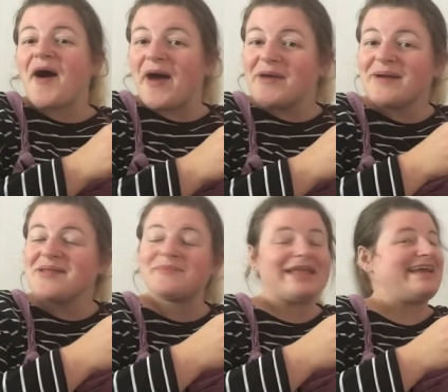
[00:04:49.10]
I
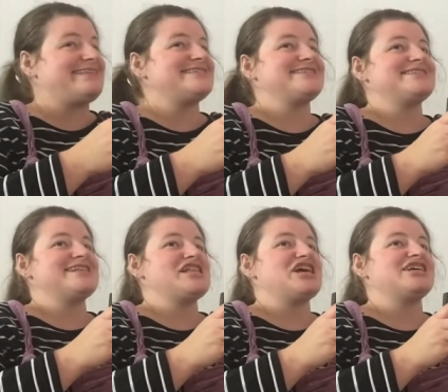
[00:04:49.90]
went places in the
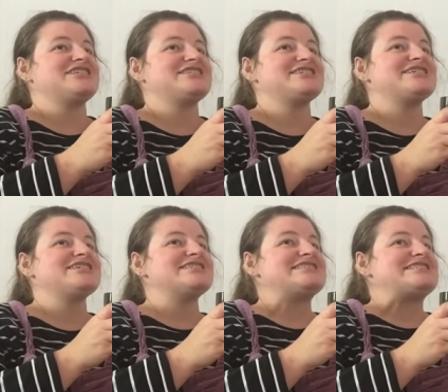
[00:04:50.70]
last,
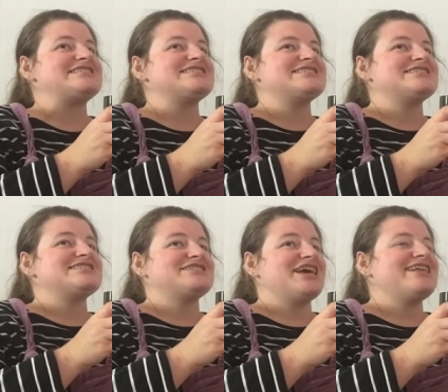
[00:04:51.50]

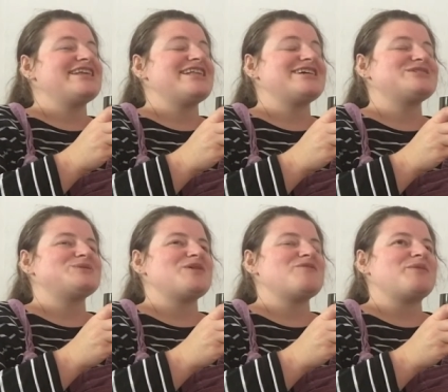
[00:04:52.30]
certainly in the last
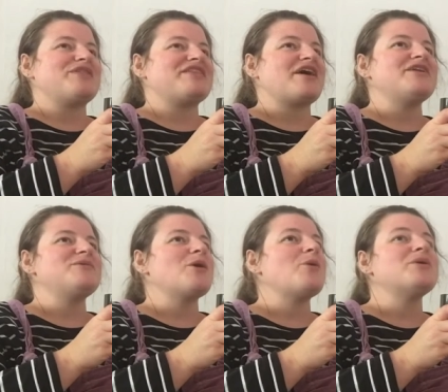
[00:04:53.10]
12 months, I do
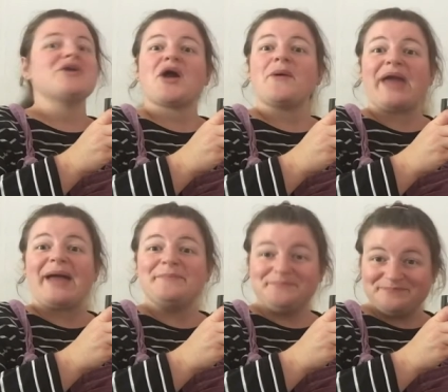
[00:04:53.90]
not want to go
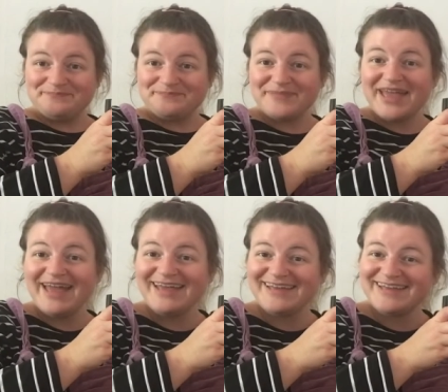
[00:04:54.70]
again
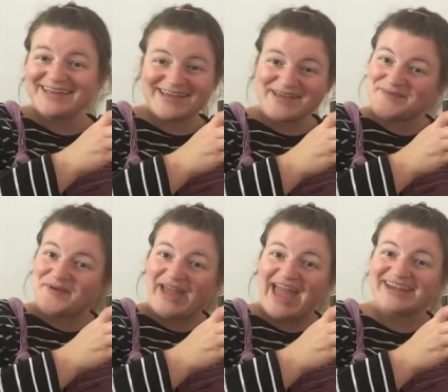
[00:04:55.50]
in my
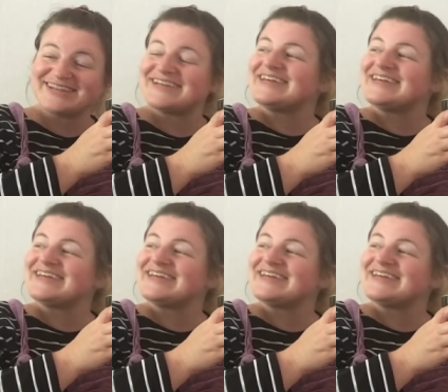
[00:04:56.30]
head.